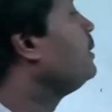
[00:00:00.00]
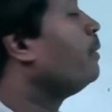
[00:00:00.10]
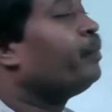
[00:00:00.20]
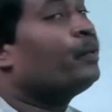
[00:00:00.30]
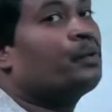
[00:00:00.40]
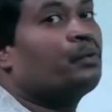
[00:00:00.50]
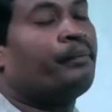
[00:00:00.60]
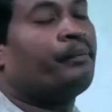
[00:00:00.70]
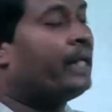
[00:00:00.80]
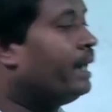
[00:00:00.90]
support to
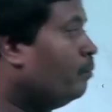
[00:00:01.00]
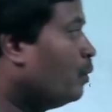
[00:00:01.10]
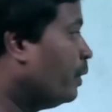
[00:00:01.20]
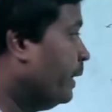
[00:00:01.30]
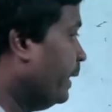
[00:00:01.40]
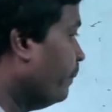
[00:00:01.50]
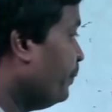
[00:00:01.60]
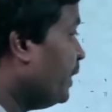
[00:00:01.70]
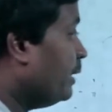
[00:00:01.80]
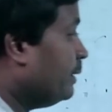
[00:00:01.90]
the plant body.
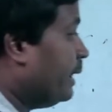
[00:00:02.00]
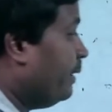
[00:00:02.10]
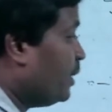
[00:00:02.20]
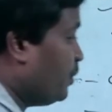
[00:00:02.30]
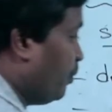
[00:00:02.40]
Then next